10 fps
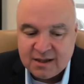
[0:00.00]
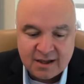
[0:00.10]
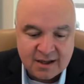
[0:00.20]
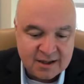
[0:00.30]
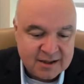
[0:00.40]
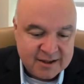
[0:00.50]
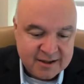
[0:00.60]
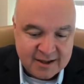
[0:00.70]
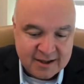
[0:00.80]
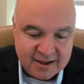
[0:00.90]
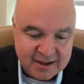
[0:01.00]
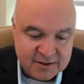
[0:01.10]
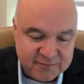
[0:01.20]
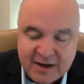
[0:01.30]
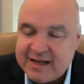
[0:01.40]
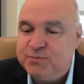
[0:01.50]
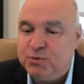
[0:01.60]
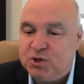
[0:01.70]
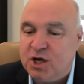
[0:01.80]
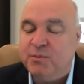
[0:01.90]
uh, uh, the finance
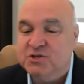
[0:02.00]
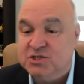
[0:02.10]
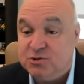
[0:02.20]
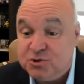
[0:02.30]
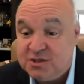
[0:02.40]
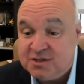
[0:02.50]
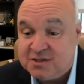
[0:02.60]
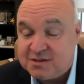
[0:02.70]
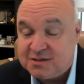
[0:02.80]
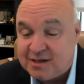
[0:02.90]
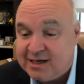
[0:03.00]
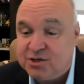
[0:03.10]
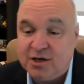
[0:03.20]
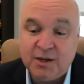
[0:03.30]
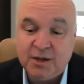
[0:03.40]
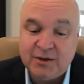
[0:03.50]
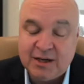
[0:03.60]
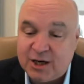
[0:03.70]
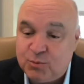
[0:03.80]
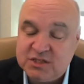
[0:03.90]
people talk about synergies. I talk
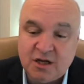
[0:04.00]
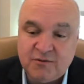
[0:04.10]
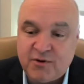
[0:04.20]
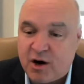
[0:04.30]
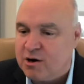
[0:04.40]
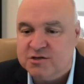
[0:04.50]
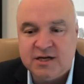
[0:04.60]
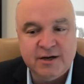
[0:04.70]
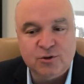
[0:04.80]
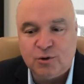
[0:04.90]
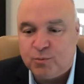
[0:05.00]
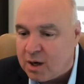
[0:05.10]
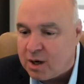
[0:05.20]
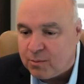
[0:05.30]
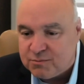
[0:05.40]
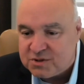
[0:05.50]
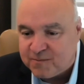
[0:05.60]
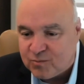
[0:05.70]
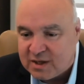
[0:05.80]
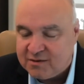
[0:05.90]
about how do we solve hard technical problems.
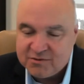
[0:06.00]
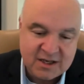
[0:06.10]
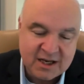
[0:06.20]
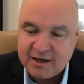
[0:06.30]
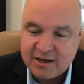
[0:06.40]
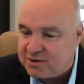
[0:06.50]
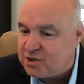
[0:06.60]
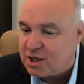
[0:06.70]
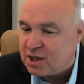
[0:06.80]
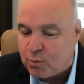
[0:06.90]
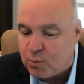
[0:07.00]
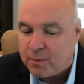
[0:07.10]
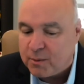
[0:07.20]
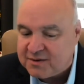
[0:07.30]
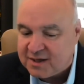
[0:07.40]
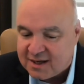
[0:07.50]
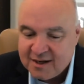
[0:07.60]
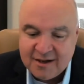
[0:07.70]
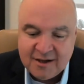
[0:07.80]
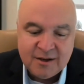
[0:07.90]
And today I'd like to talk a bit more about that.
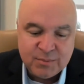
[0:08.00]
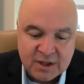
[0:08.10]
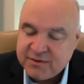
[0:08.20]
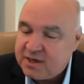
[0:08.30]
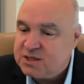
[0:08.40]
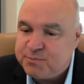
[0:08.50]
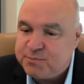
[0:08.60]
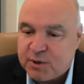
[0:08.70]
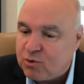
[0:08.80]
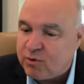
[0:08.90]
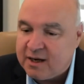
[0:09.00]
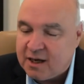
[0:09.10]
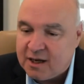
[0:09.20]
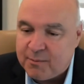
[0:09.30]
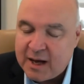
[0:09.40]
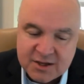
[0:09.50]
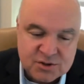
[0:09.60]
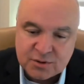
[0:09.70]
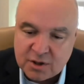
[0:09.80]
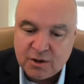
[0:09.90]
But I think it's been great. Um, as
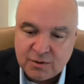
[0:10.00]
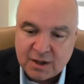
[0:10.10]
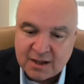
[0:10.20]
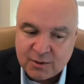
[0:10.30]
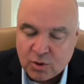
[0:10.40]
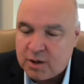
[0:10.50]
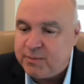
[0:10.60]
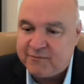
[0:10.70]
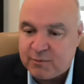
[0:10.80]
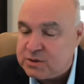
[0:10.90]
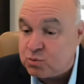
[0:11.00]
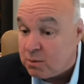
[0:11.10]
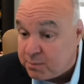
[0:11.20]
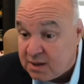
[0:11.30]
you know, I, I, worry about everybody's well